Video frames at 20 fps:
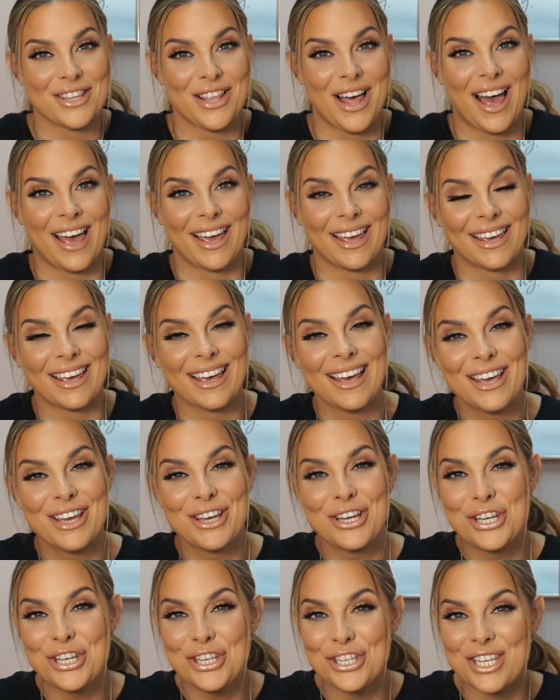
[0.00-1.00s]
Like,
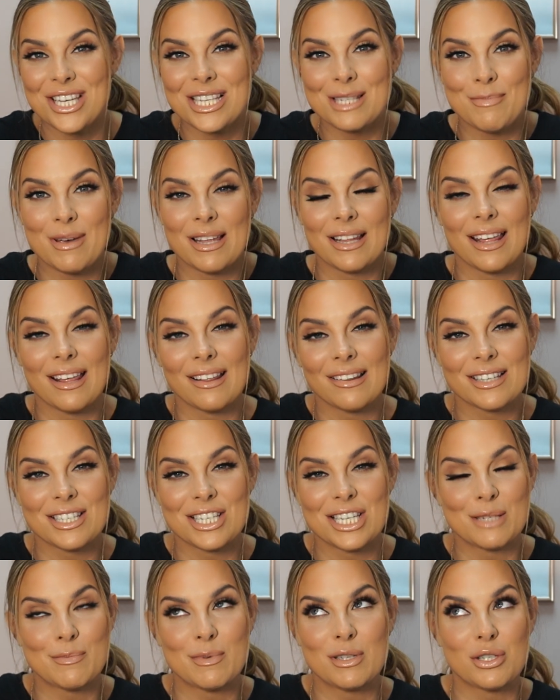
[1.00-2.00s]
she's
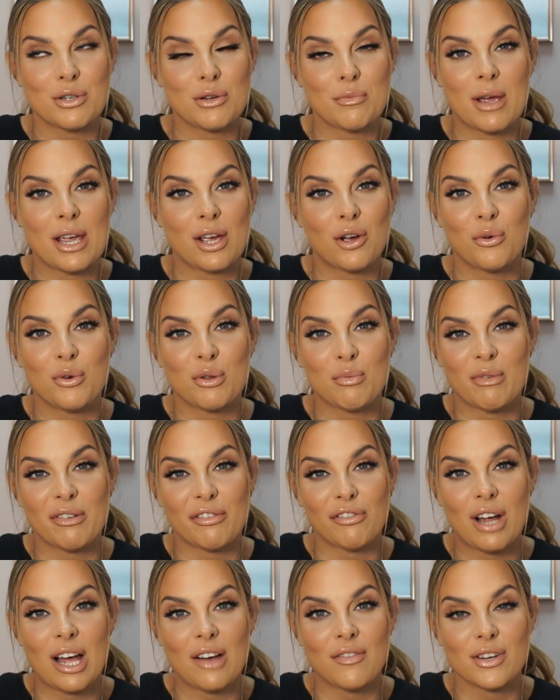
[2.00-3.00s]
been doing makeup with me
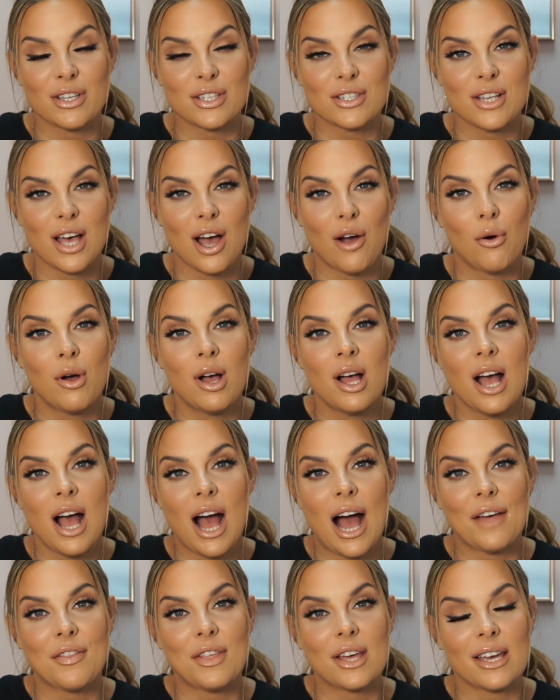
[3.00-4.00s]
forever, so
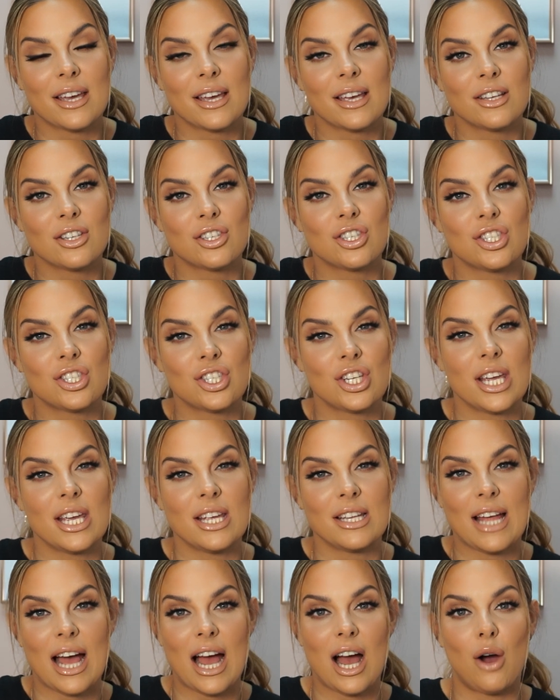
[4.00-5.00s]
I think
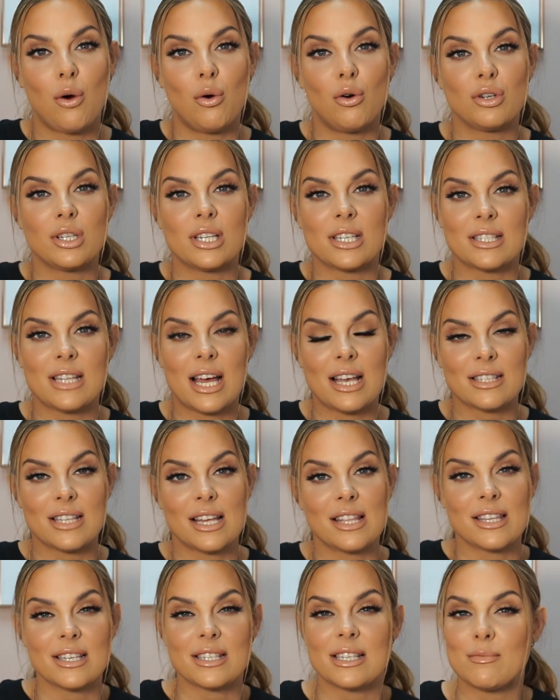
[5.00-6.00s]
she now understands
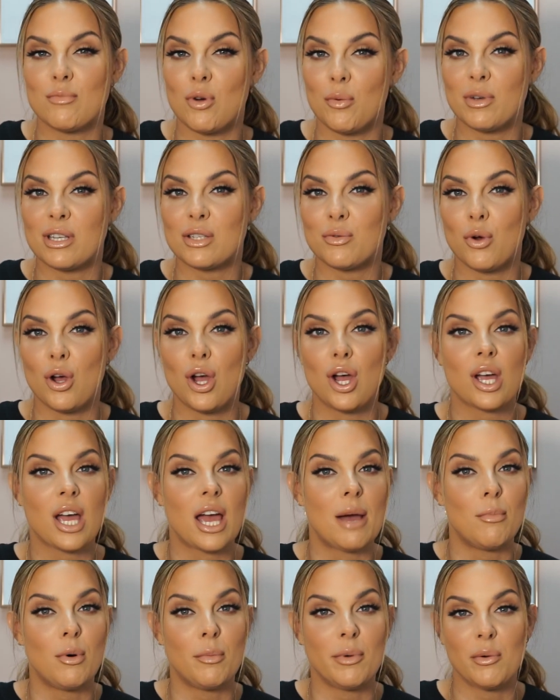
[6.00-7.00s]
that this is mummy's
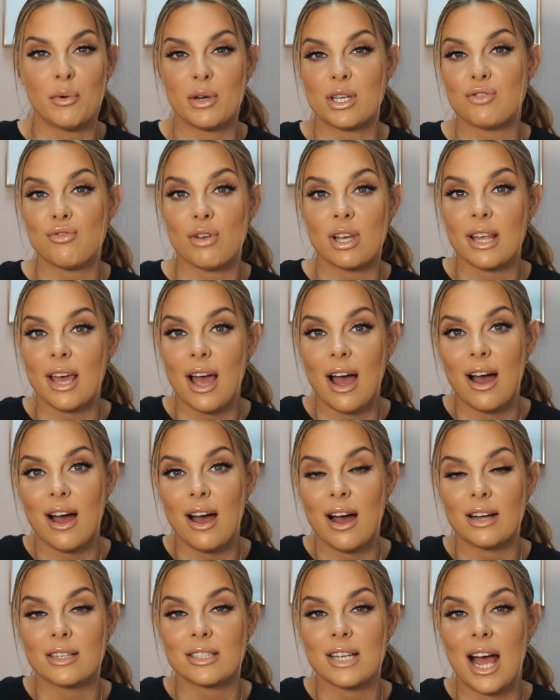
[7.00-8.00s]
work, and mummy works really
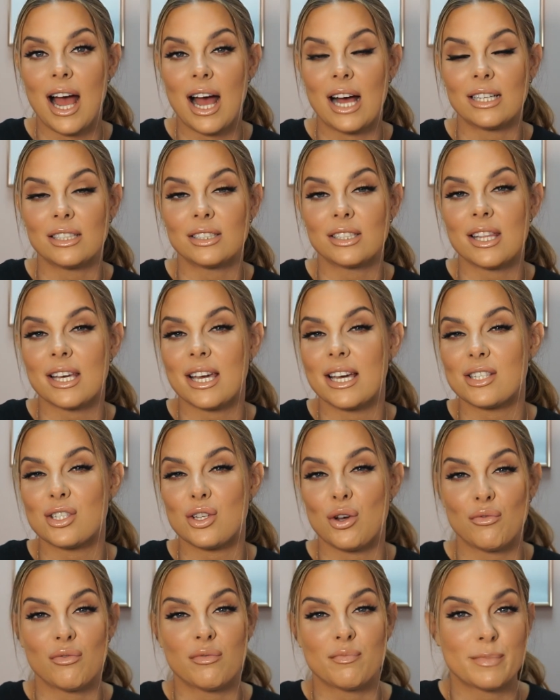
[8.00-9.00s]
hard, and the kids
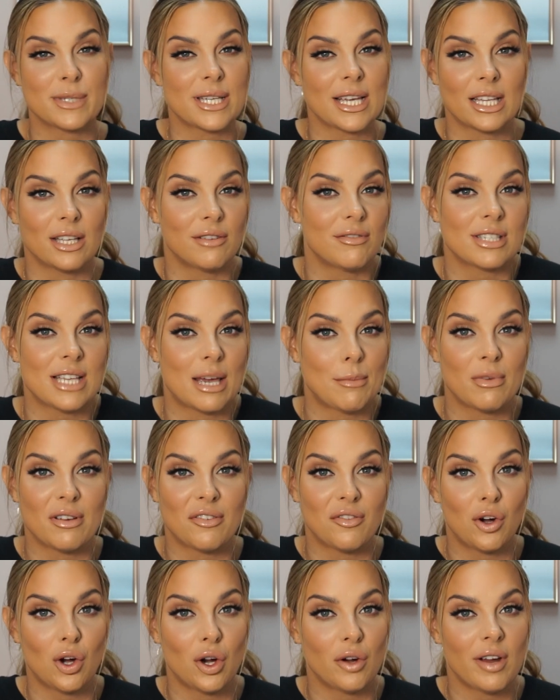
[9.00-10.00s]
don't particularly resent me
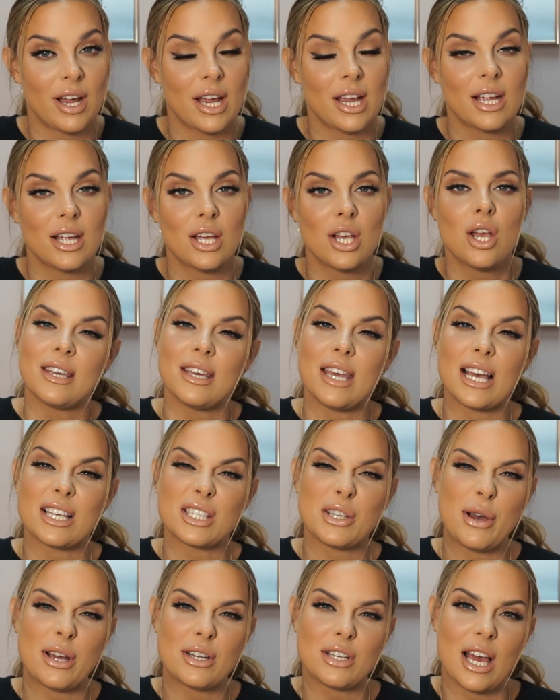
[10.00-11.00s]
for it.
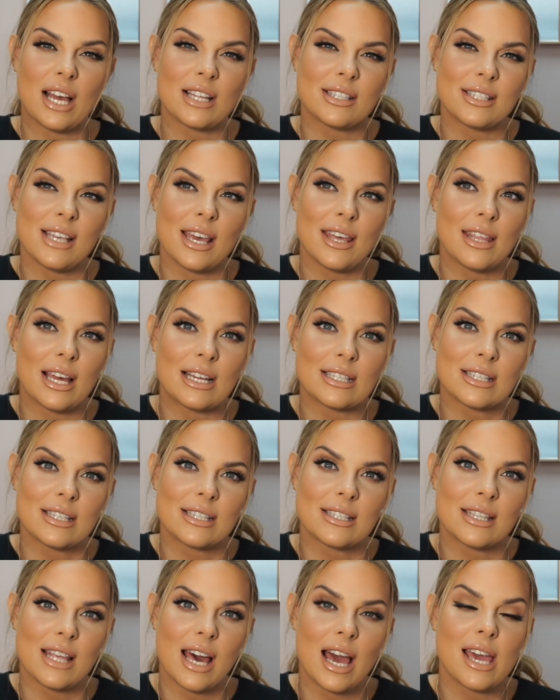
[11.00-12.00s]
Yeah, so I'd say the
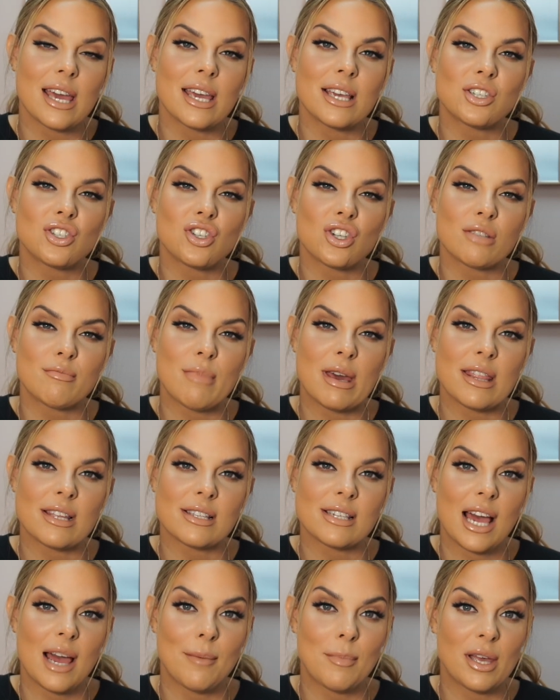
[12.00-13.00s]
answer to that is just make
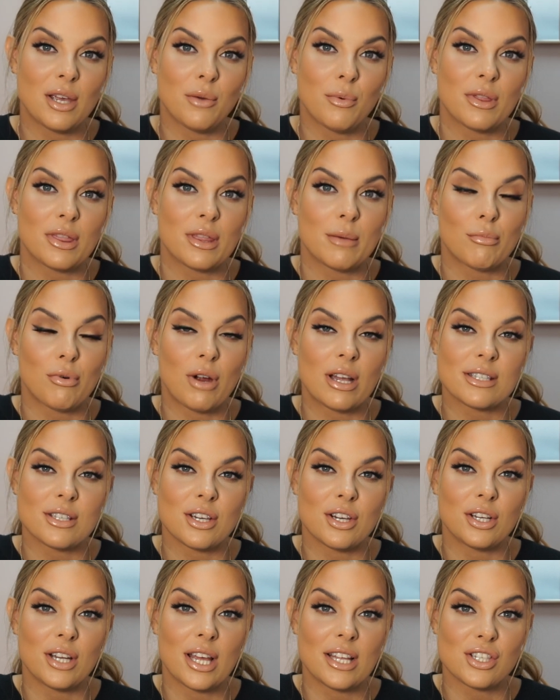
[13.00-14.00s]
the time that you're with them
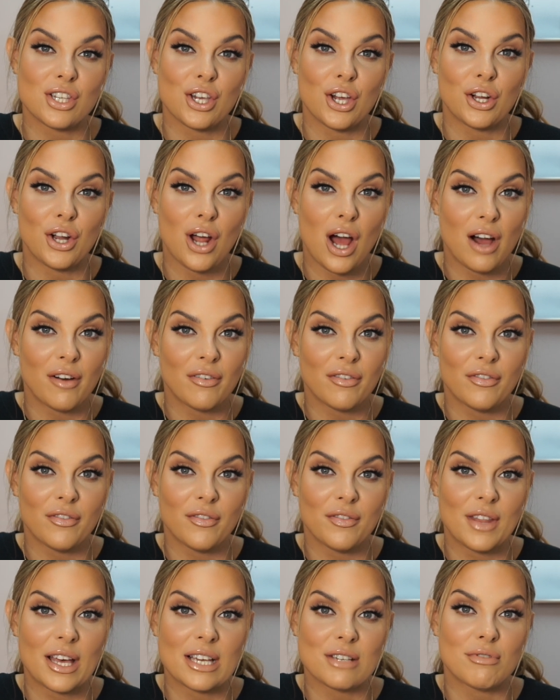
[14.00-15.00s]
present and turn off.
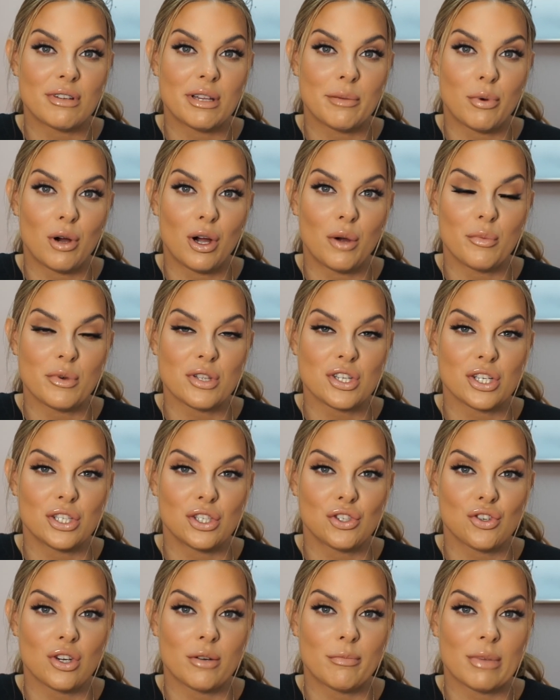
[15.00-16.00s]
That's really important with
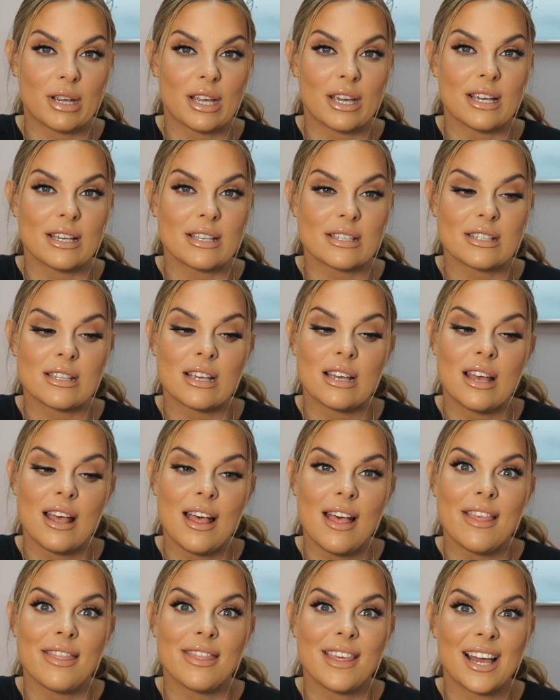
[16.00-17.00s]
children, because
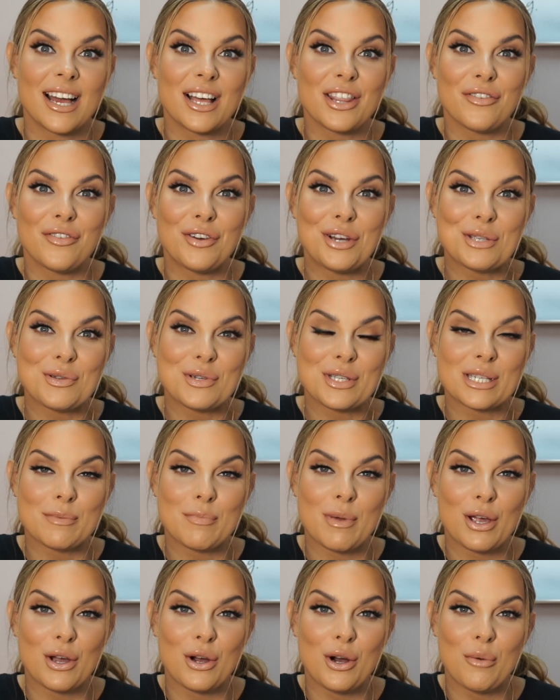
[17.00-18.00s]
they are the first ones
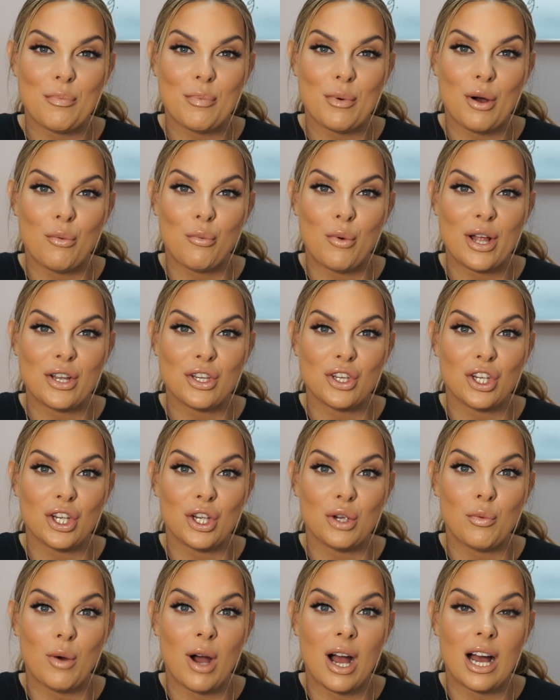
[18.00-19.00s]
to pick up when
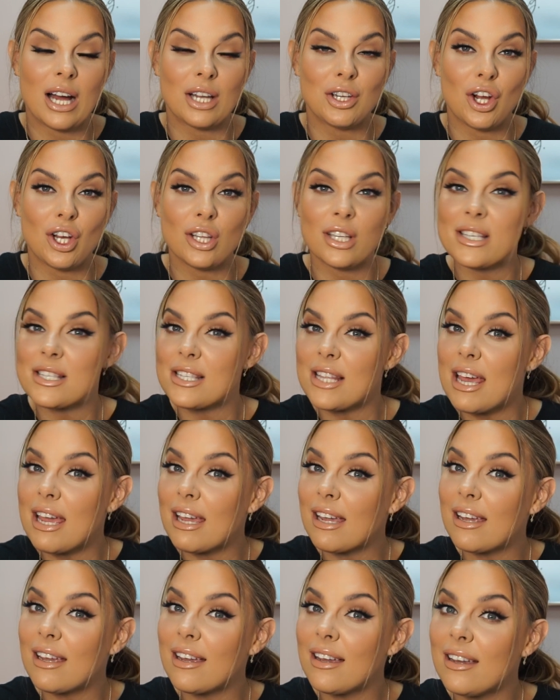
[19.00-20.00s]
you are not
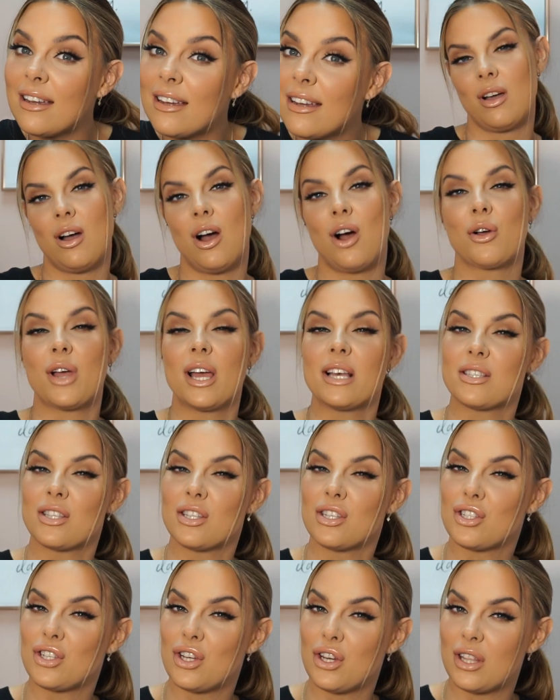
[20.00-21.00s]
listening. Okay, so
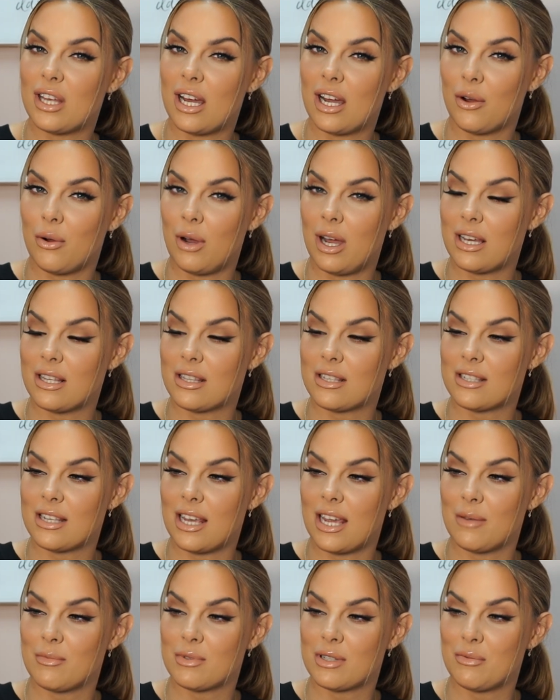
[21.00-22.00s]
there's 2 that are quite the
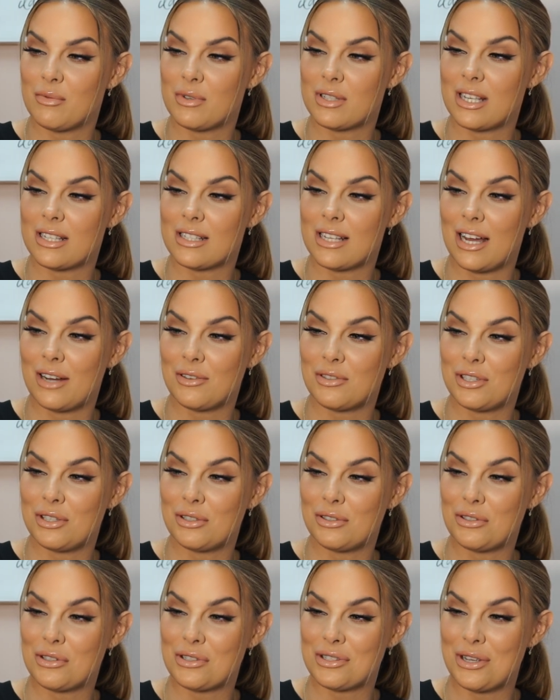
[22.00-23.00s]
same. Someone says, how do
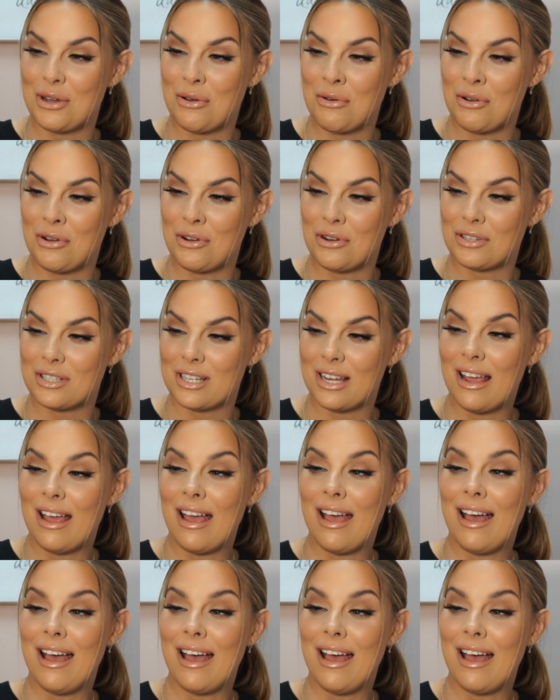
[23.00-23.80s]
you look so good?